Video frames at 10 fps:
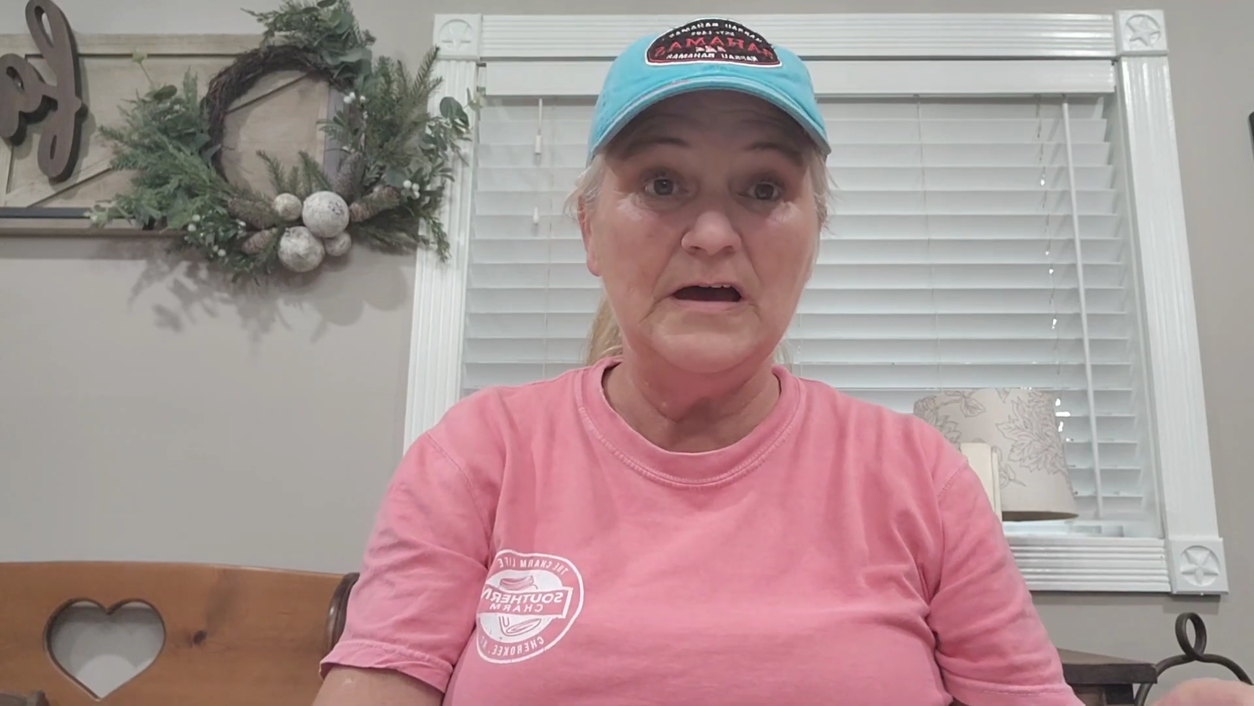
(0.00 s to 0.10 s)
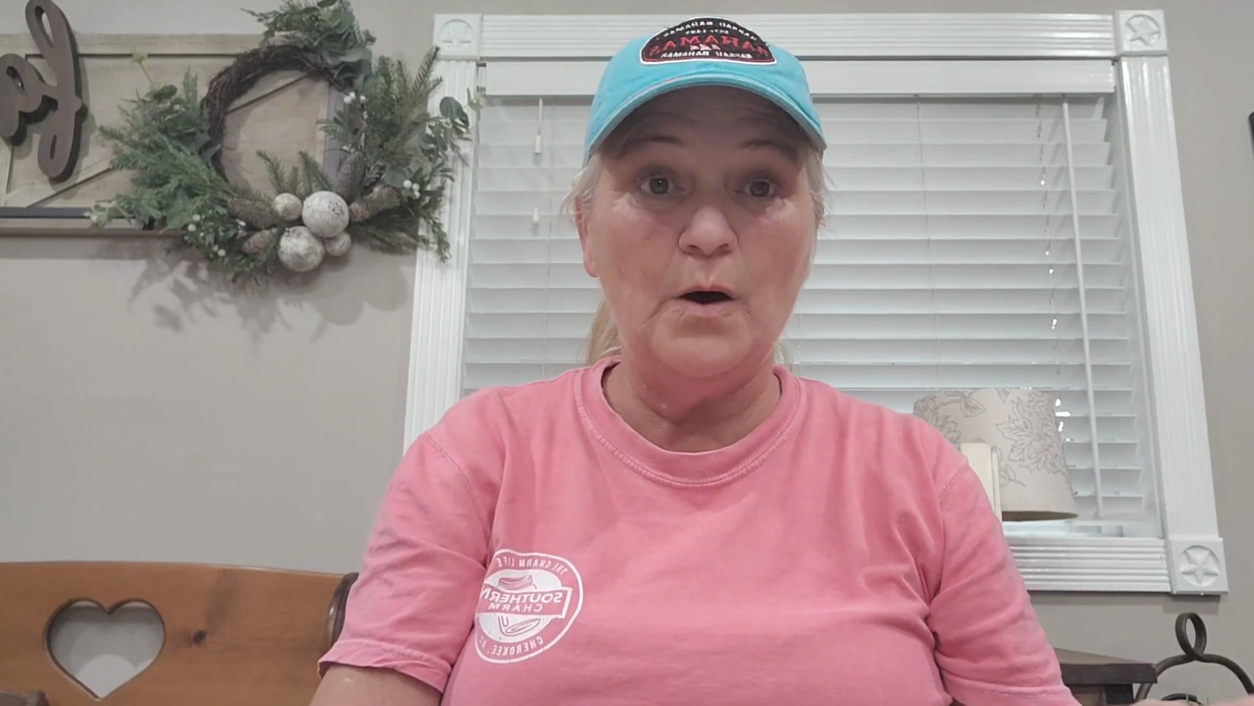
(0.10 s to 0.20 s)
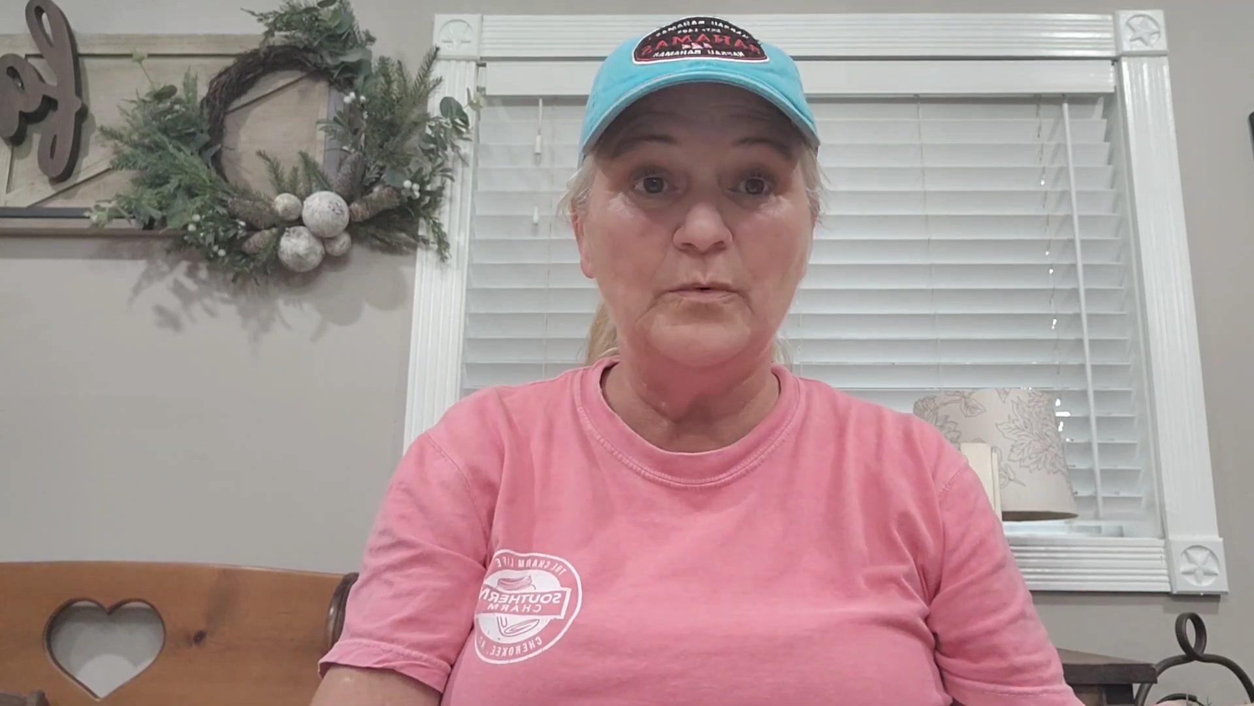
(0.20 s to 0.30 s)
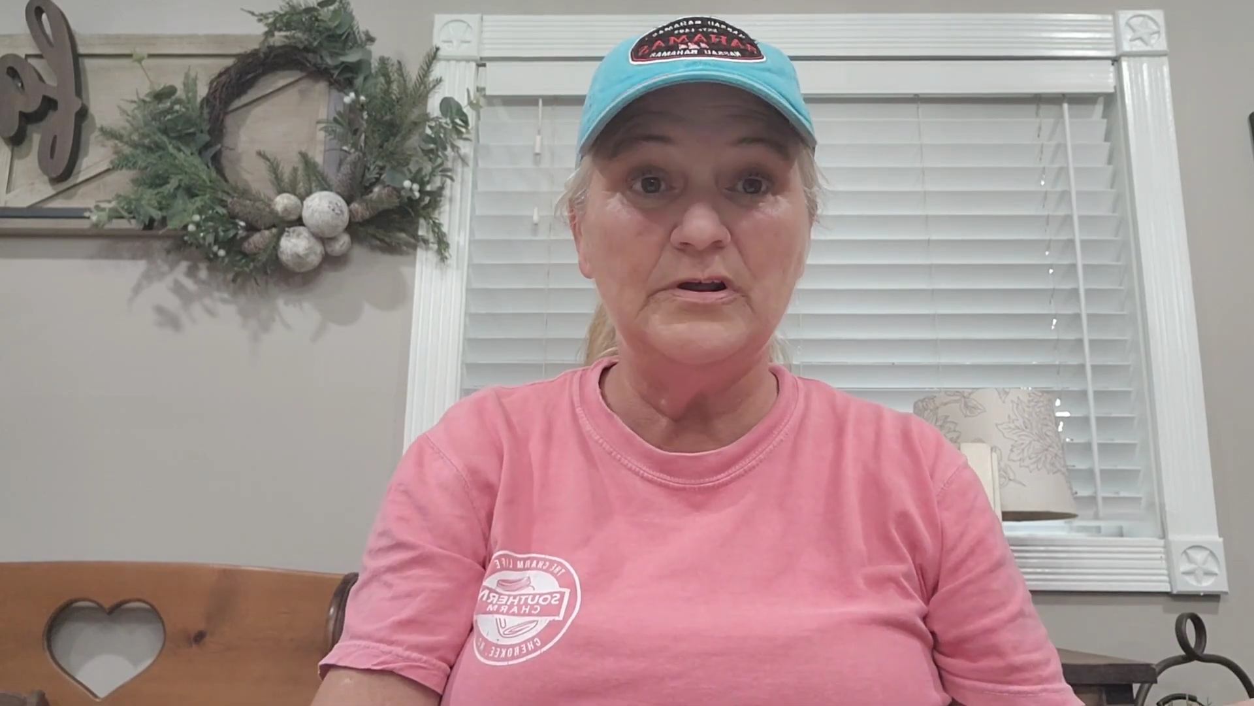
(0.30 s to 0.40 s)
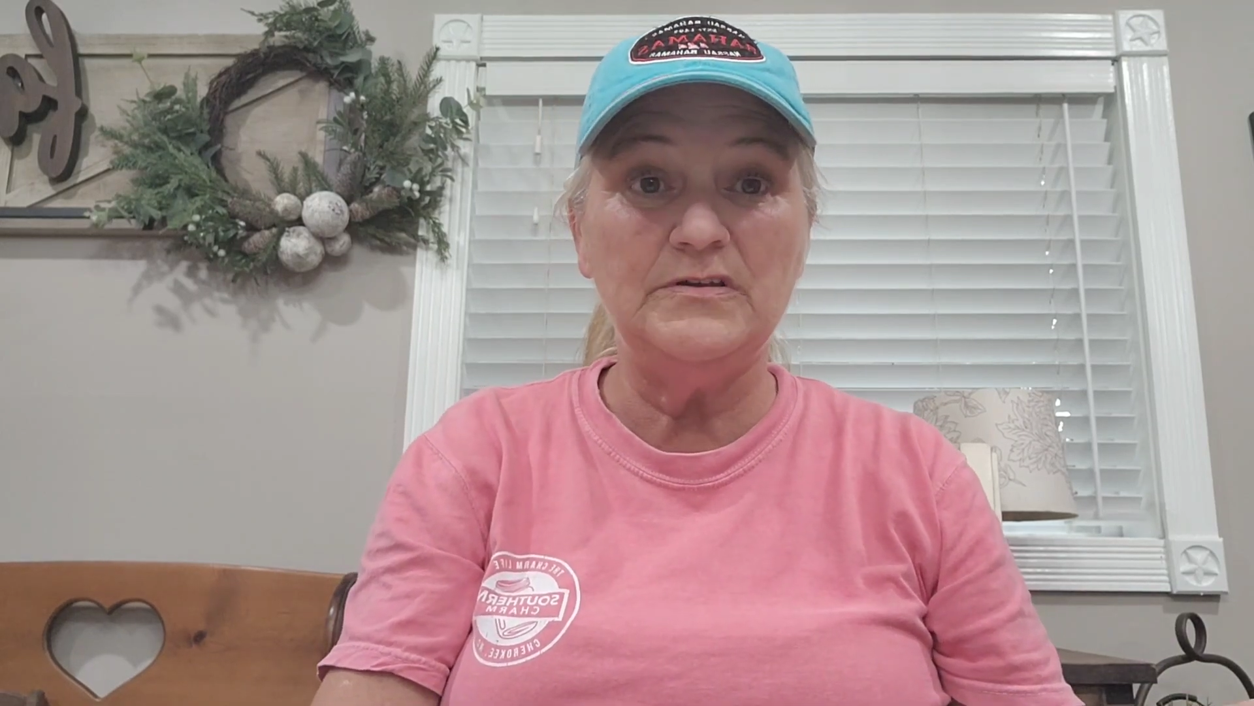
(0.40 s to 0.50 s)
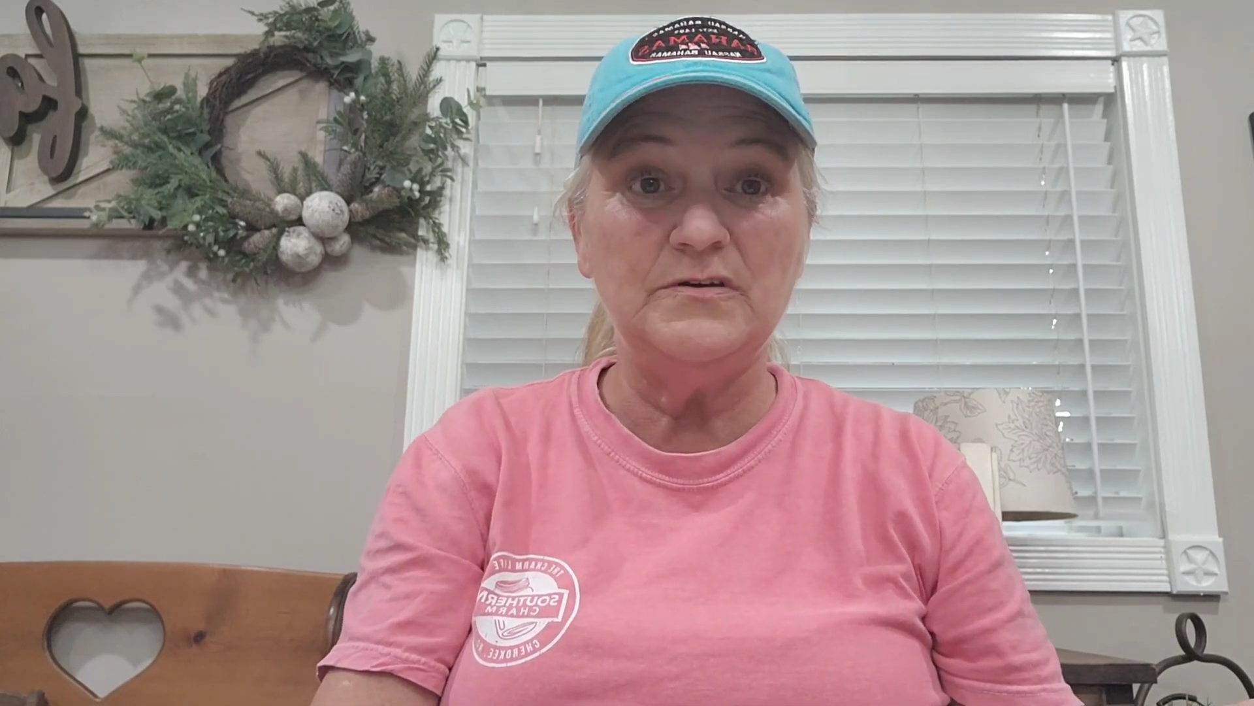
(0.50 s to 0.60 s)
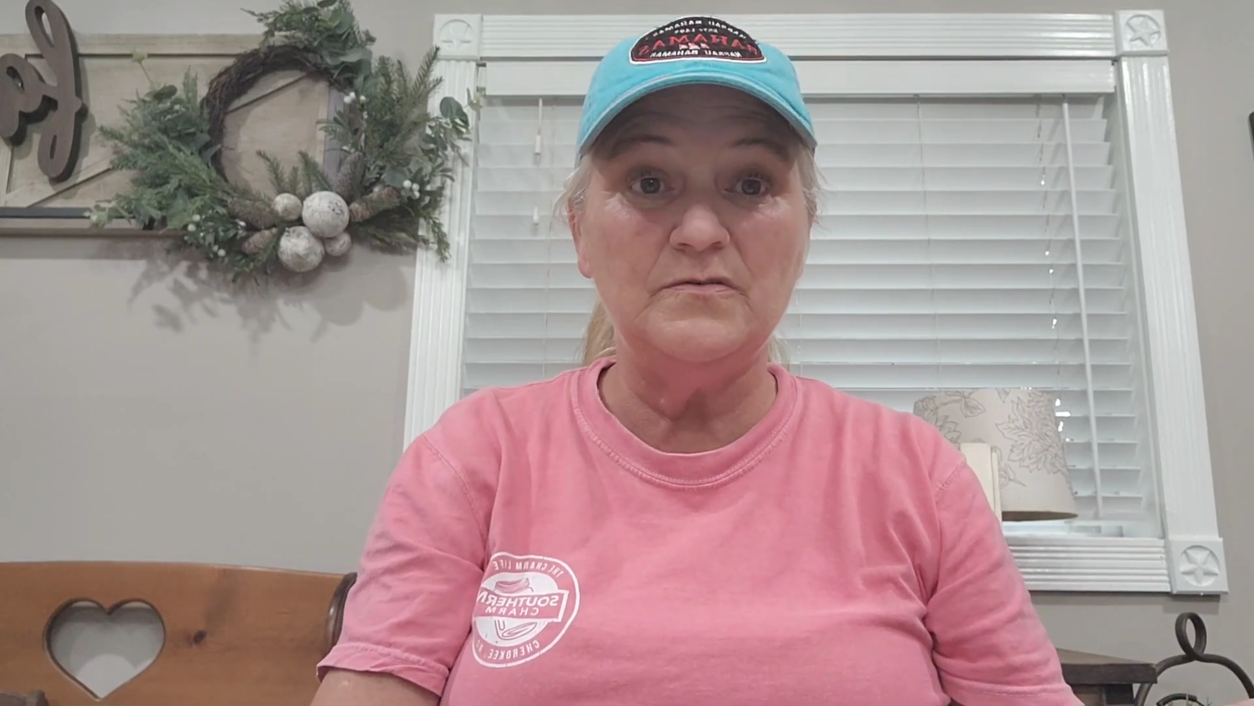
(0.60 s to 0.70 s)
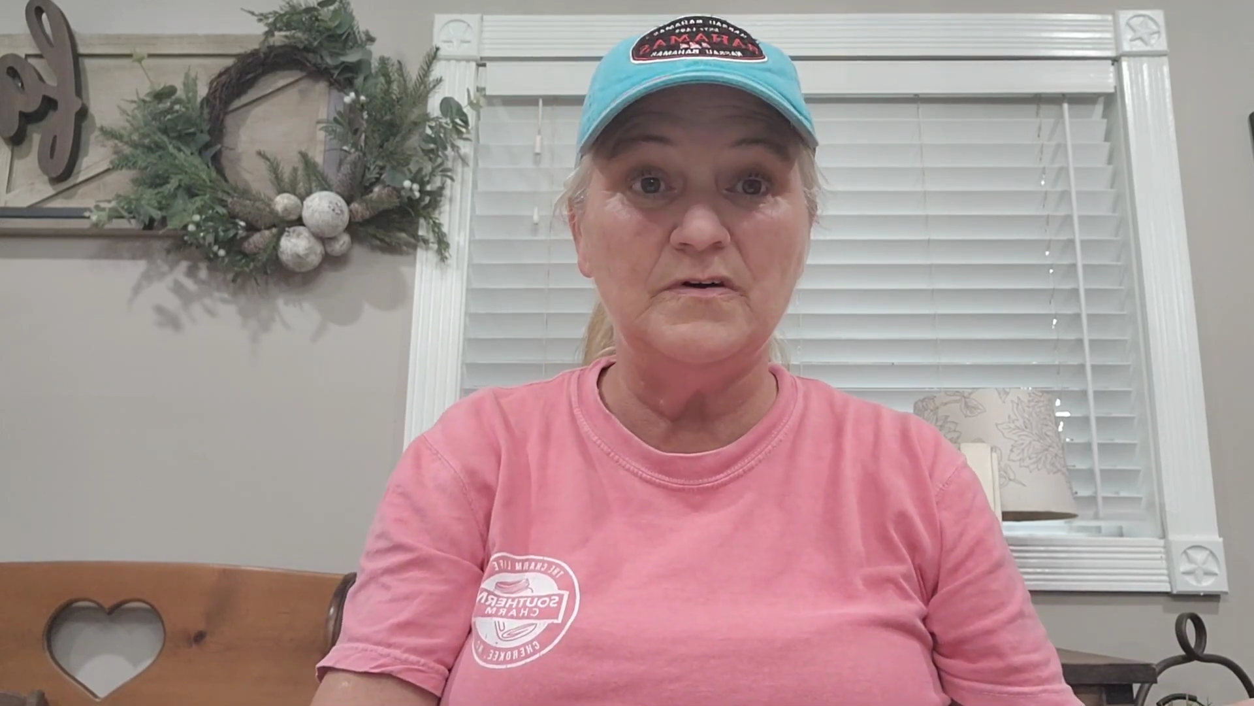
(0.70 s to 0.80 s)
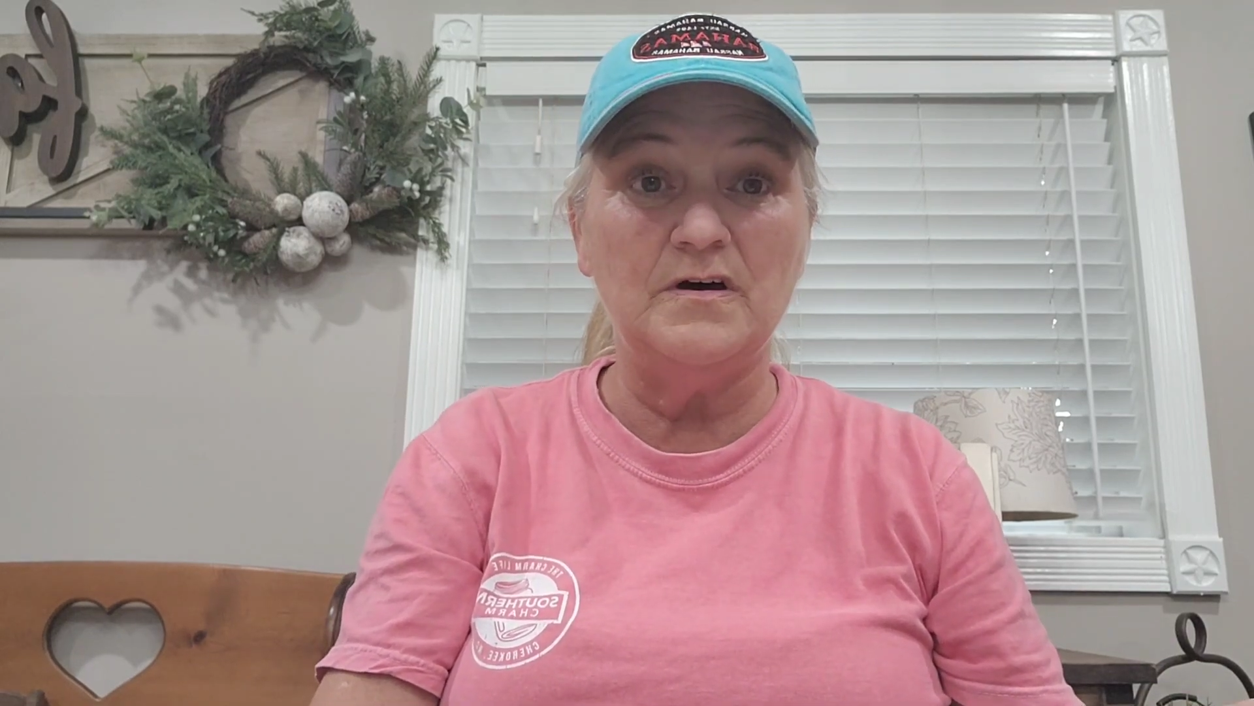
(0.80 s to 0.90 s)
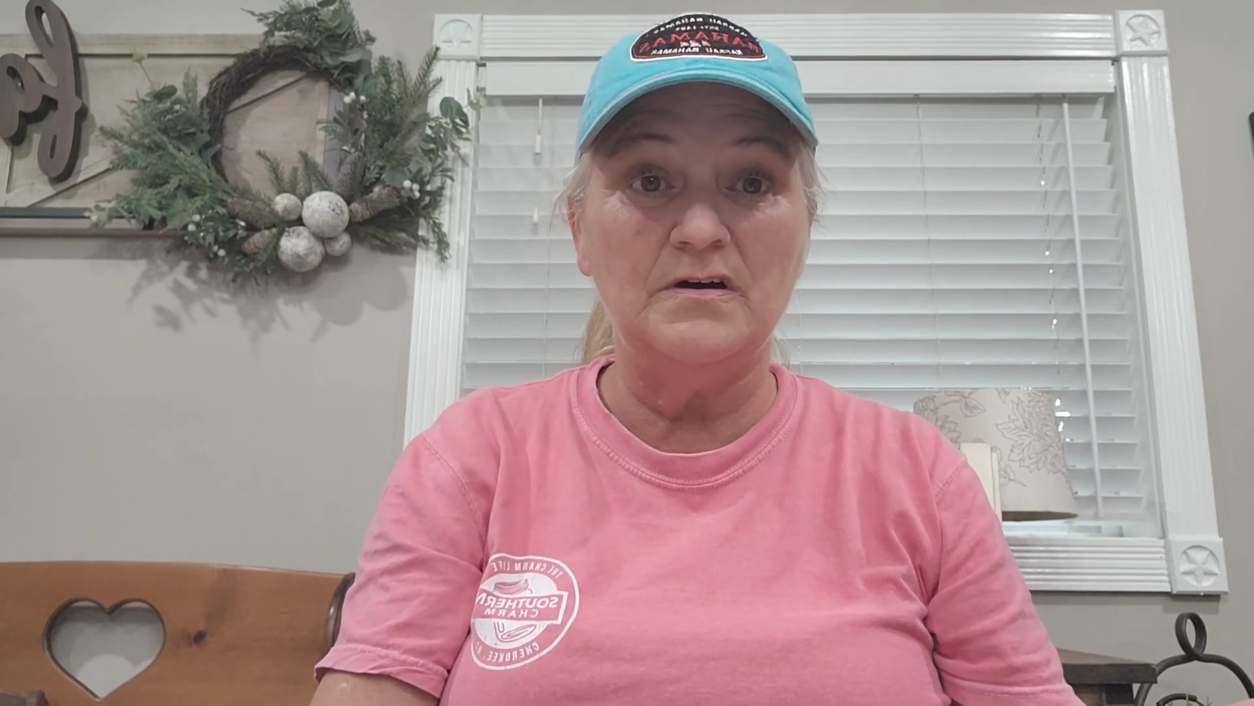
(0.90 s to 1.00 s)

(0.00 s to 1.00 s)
I want to do the